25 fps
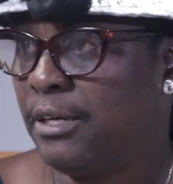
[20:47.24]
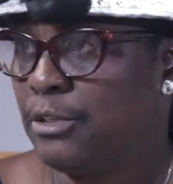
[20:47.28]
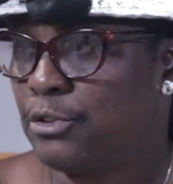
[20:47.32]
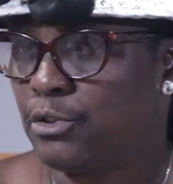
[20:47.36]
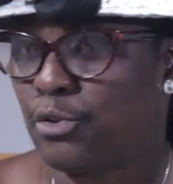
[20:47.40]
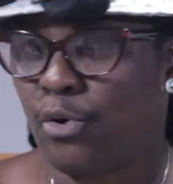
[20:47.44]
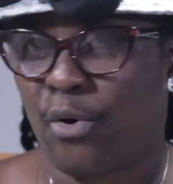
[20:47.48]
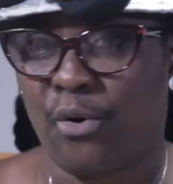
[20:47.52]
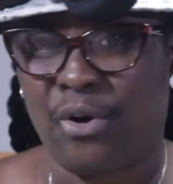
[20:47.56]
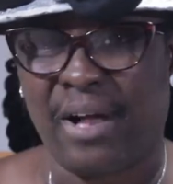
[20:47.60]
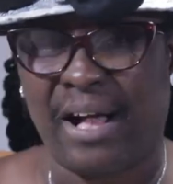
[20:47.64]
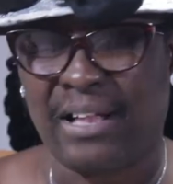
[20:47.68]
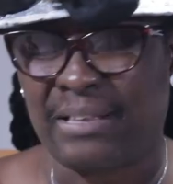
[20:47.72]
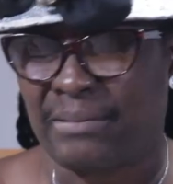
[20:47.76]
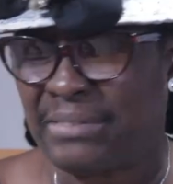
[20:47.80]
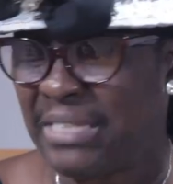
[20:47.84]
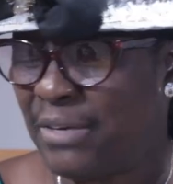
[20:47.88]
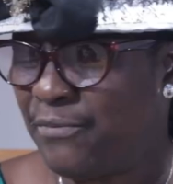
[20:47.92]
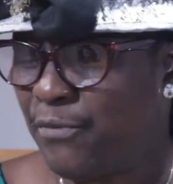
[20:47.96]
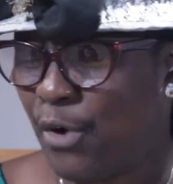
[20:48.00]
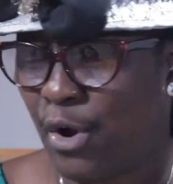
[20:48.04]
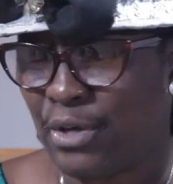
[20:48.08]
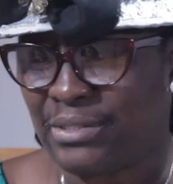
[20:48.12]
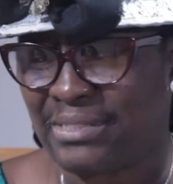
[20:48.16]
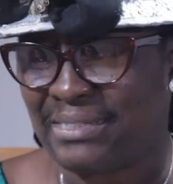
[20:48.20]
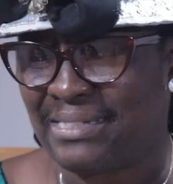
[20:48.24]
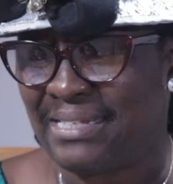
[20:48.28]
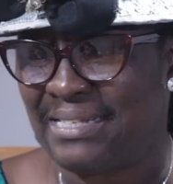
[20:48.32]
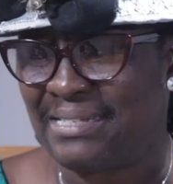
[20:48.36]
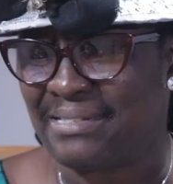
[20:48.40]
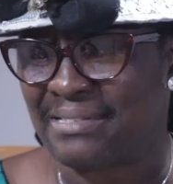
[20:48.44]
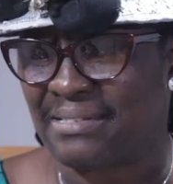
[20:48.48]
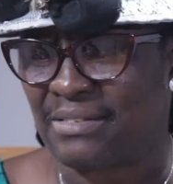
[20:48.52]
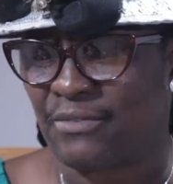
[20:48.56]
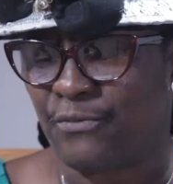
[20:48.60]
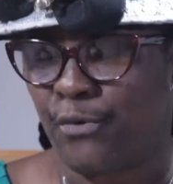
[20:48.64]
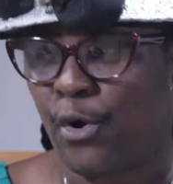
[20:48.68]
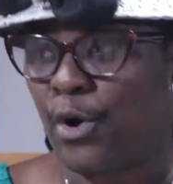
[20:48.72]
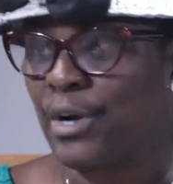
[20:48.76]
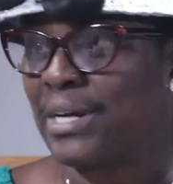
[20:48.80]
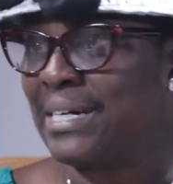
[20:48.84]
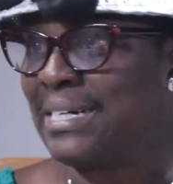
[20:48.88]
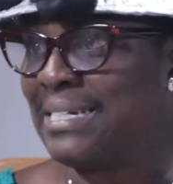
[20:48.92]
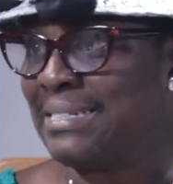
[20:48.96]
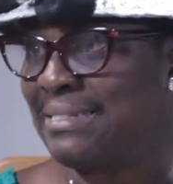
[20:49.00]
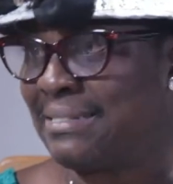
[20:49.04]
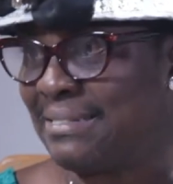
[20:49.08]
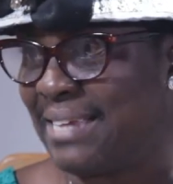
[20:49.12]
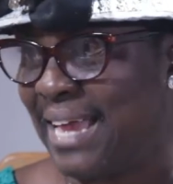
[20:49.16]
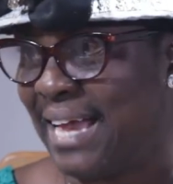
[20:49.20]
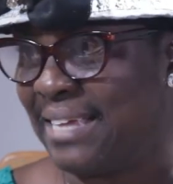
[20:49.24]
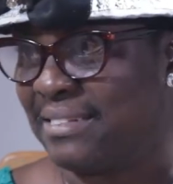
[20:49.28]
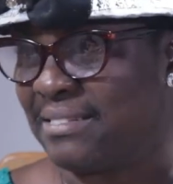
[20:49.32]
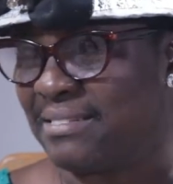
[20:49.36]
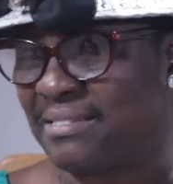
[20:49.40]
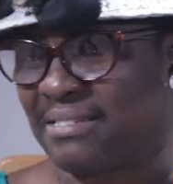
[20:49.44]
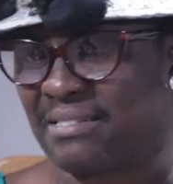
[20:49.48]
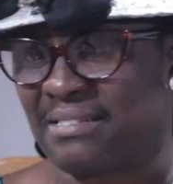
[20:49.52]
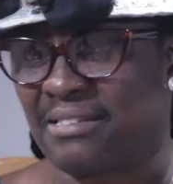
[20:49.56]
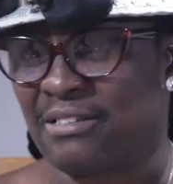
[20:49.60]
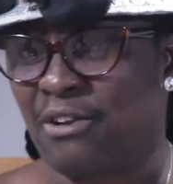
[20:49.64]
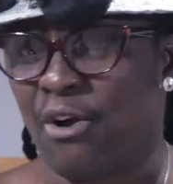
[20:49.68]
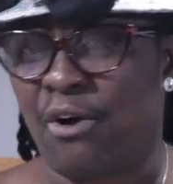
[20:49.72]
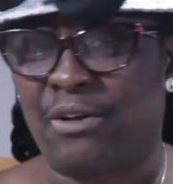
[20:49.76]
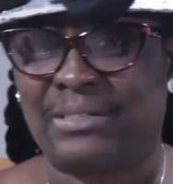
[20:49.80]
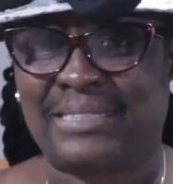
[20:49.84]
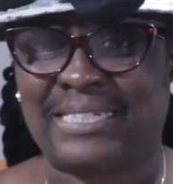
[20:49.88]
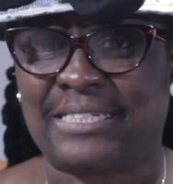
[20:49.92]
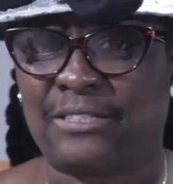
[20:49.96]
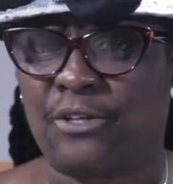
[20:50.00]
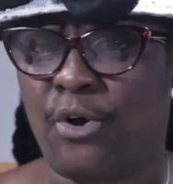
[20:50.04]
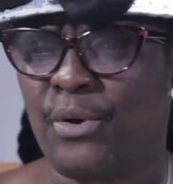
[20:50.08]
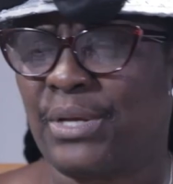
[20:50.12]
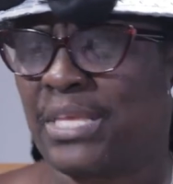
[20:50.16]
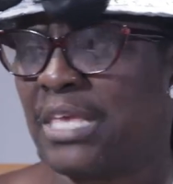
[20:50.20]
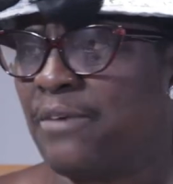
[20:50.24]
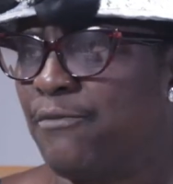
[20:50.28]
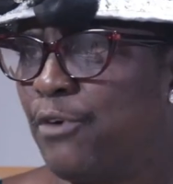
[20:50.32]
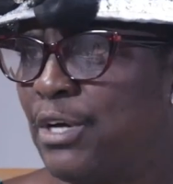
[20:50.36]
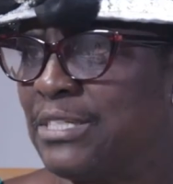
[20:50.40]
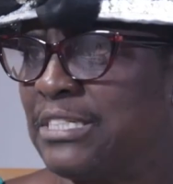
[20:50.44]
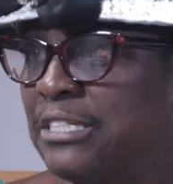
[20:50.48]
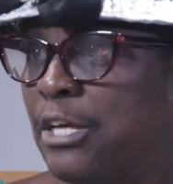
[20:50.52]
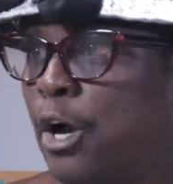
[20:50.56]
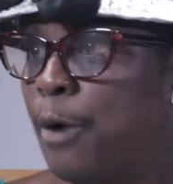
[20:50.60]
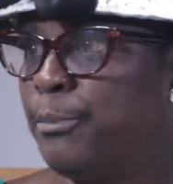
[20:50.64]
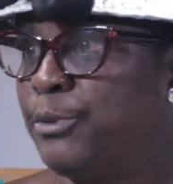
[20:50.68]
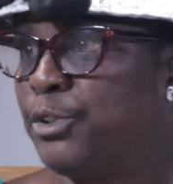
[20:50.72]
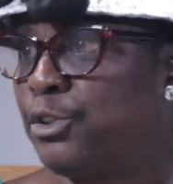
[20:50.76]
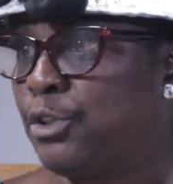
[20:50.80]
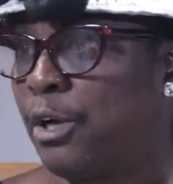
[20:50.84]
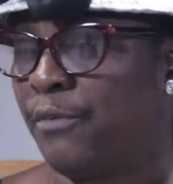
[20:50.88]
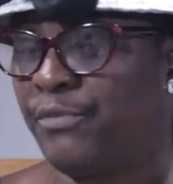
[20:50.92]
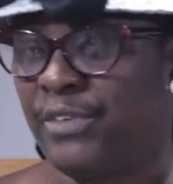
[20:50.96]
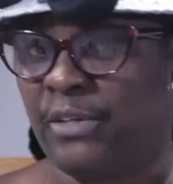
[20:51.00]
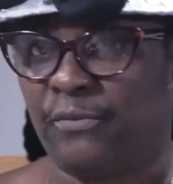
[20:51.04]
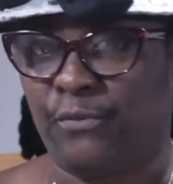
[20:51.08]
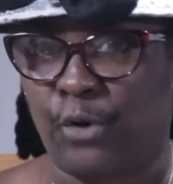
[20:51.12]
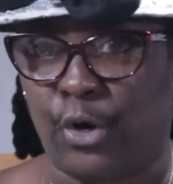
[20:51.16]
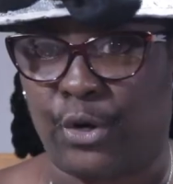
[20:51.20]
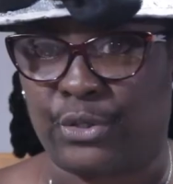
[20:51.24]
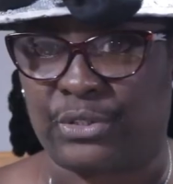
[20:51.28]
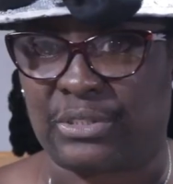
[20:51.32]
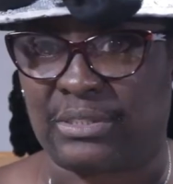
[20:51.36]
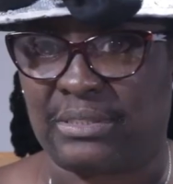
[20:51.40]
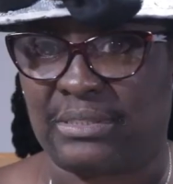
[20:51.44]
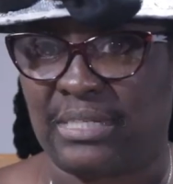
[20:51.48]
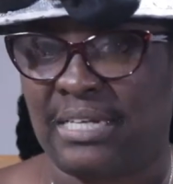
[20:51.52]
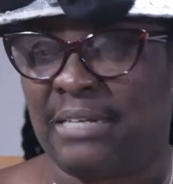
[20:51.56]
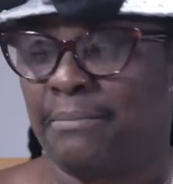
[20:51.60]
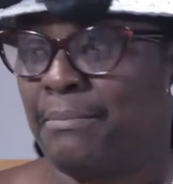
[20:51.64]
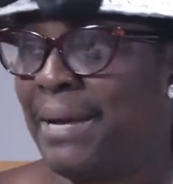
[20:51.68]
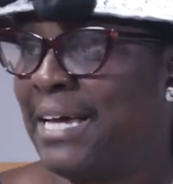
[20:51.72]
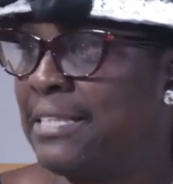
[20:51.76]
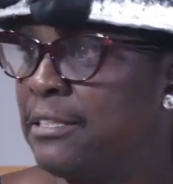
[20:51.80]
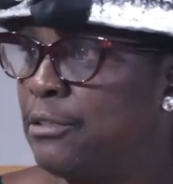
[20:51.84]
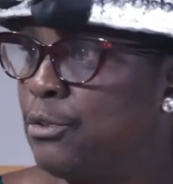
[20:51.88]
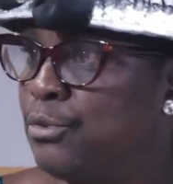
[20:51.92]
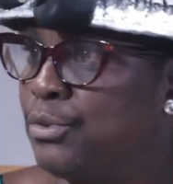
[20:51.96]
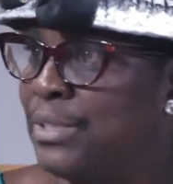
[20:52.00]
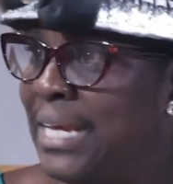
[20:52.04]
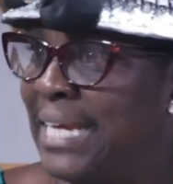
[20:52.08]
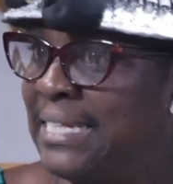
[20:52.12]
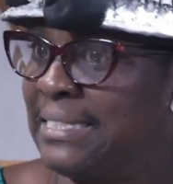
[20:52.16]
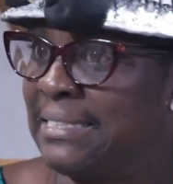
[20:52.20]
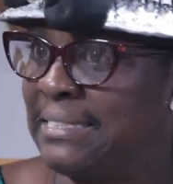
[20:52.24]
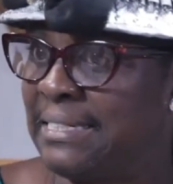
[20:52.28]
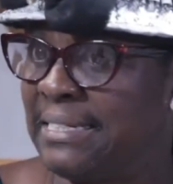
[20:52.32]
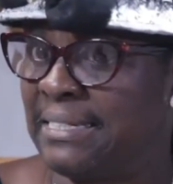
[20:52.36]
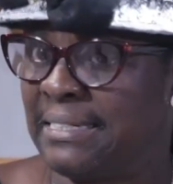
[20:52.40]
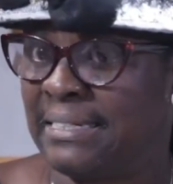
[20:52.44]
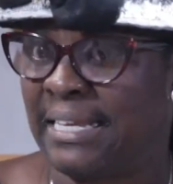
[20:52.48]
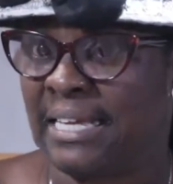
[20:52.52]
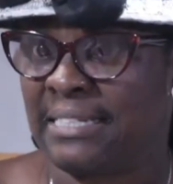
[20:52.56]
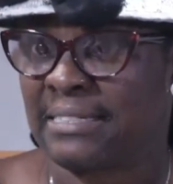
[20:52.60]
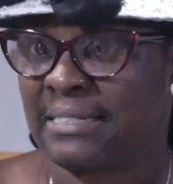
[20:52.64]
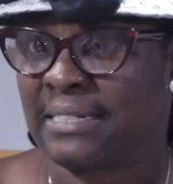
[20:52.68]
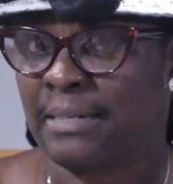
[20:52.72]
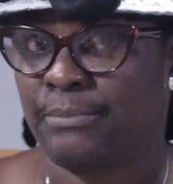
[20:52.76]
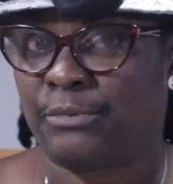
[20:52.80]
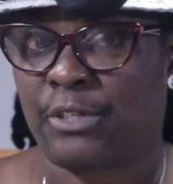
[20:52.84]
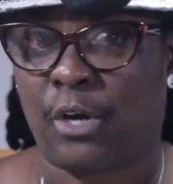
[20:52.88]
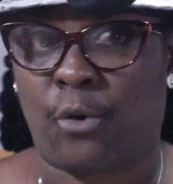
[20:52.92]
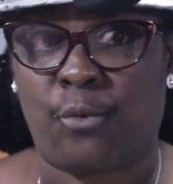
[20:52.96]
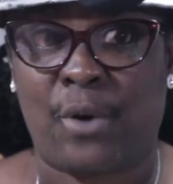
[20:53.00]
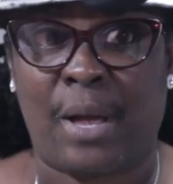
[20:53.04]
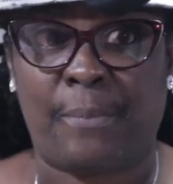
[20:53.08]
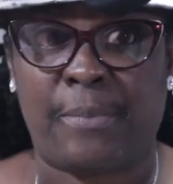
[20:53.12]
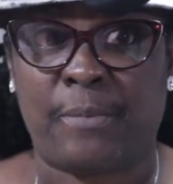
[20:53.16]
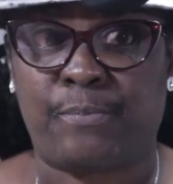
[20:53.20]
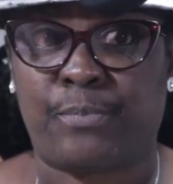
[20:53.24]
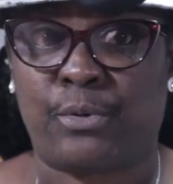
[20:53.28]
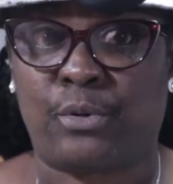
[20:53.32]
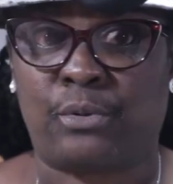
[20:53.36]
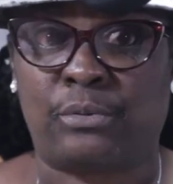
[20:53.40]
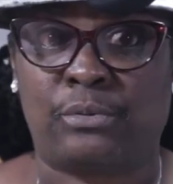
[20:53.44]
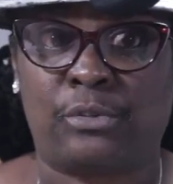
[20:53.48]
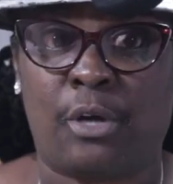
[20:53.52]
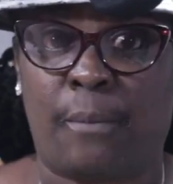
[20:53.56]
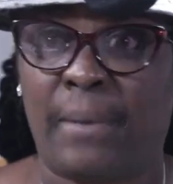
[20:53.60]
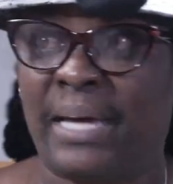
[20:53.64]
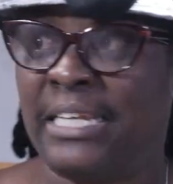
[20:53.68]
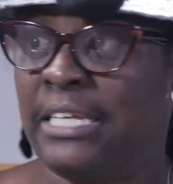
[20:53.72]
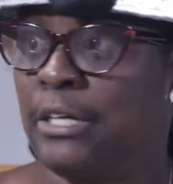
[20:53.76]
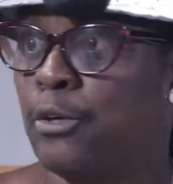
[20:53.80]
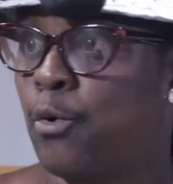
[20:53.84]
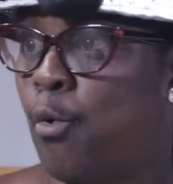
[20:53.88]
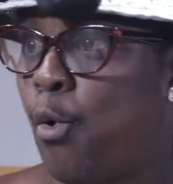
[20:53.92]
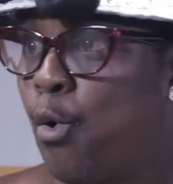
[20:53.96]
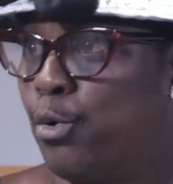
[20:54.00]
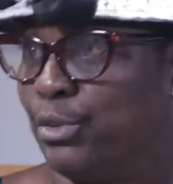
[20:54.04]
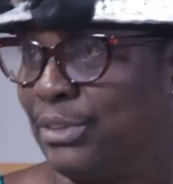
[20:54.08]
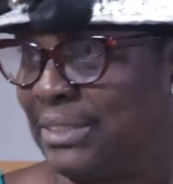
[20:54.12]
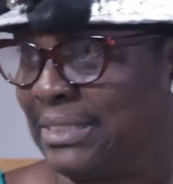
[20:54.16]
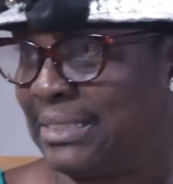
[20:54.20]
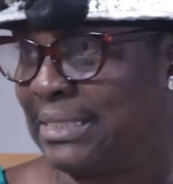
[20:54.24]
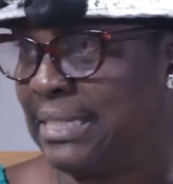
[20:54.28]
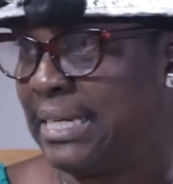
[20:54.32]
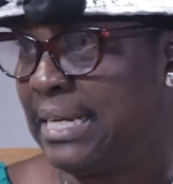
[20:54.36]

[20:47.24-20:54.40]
So divorce is, for Christians, God did not give us the option of divorce. In Matthew 19, that scripture where people normally quote,